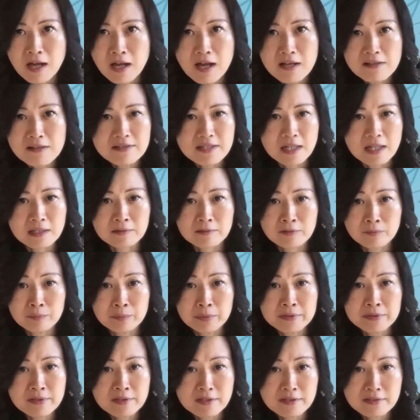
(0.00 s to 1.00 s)
concept of
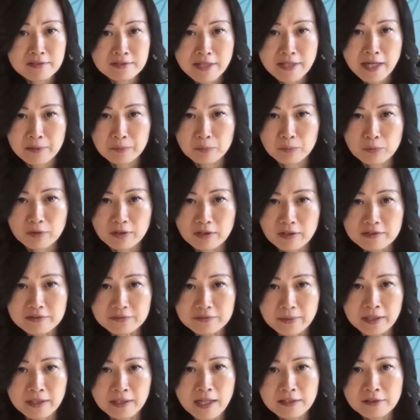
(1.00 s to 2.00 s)
business
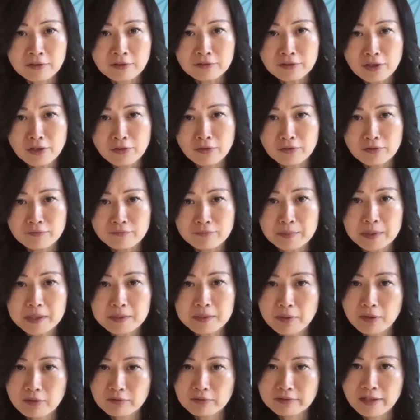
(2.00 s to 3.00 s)
networks, right? I don't know if
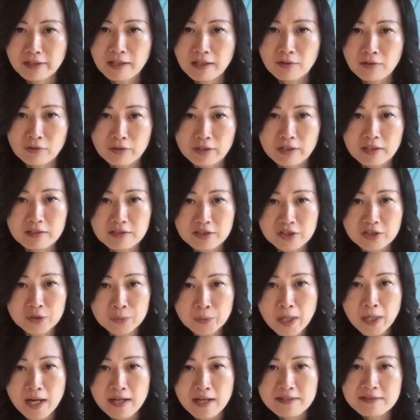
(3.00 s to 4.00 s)
people know, in
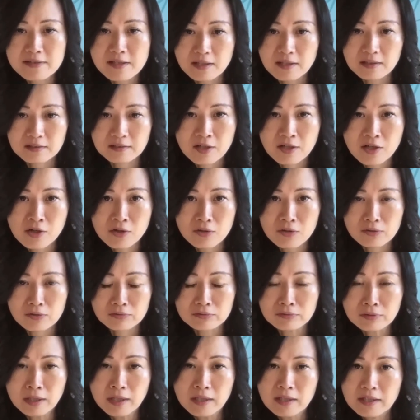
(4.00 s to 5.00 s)
US
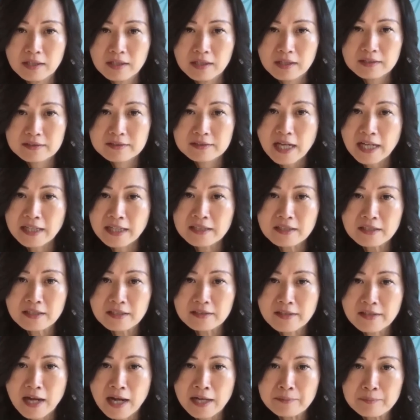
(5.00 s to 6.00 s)
alone,
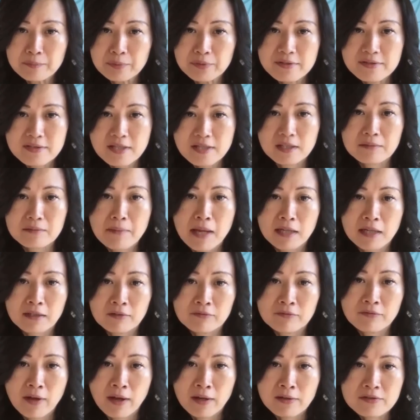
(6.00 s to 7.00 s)
99% of
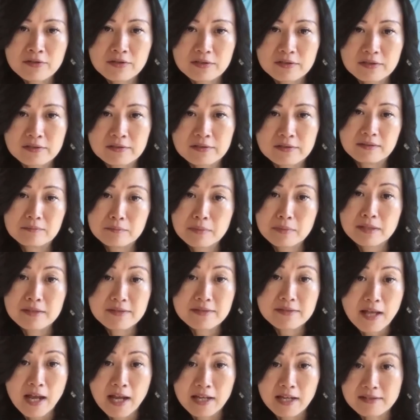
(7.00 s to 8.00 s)
manufacturers are
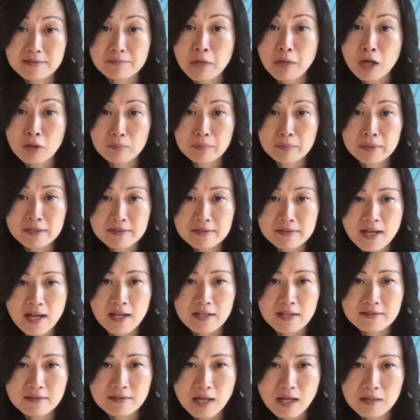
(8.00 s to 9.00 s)
small
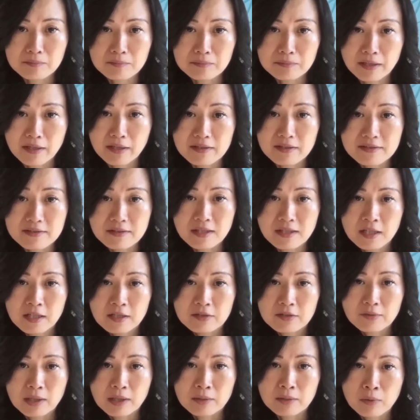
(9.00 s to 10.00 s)
mid-sized companies,
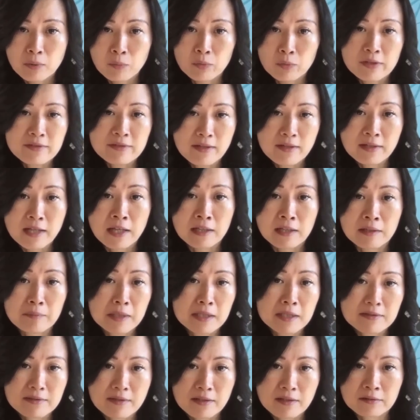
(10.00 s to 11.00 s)
right? When we say that, it
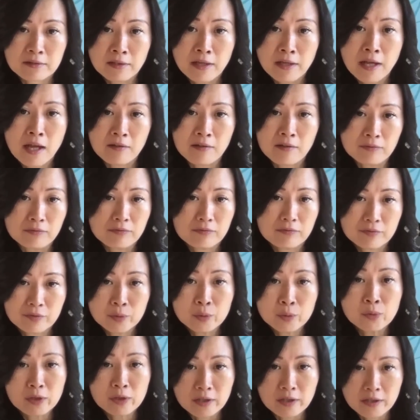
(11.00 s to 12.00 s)
means they have
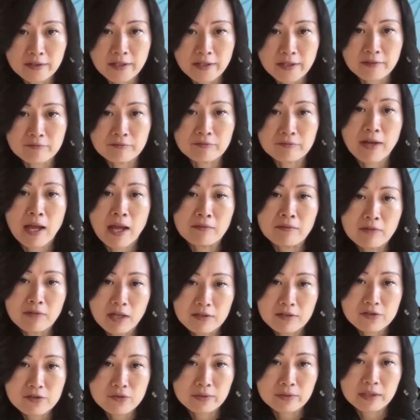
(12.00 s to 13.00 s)
fewer than
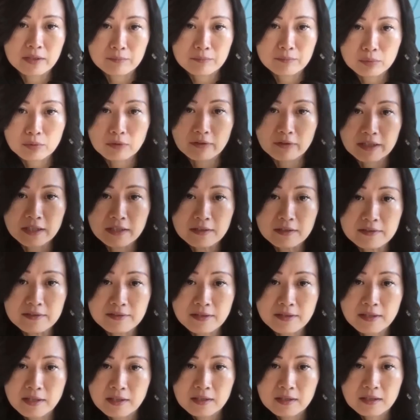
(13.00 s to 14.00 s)
500
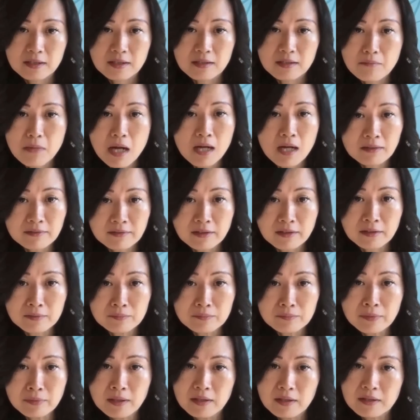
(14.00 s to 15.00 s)
employees. Among
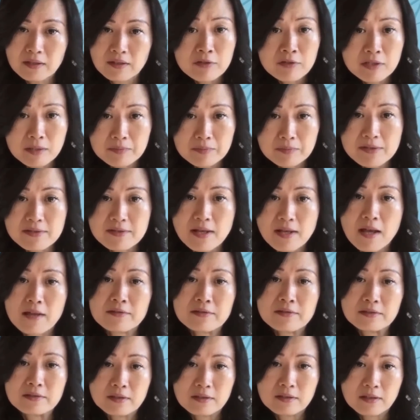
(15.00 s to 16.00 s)
them,
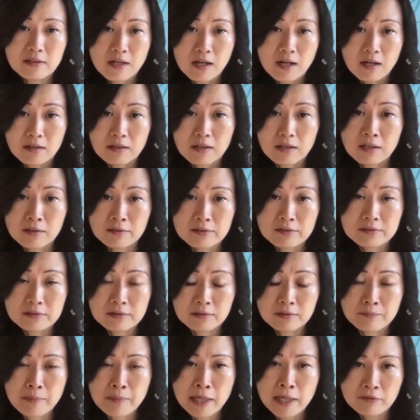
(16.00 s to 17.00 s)
70%
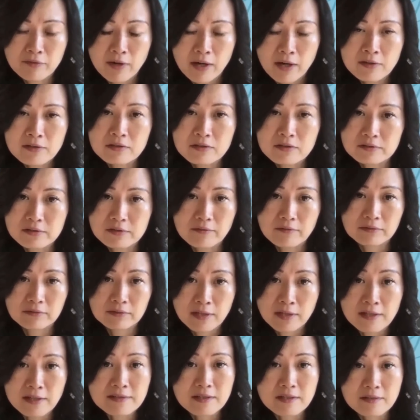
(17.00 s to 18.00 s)
the manufacturers have
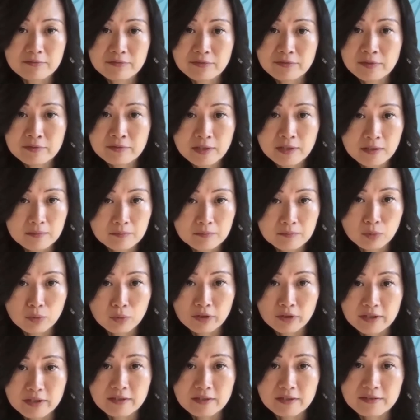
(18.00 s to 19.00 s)
less than 50
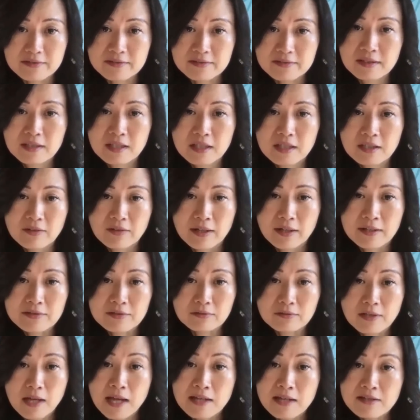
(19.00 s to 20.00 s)
employees, right?
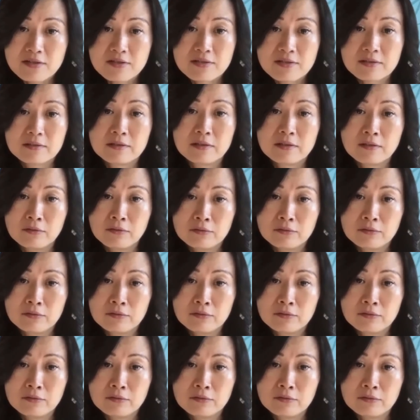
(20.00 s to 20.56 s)
So that's,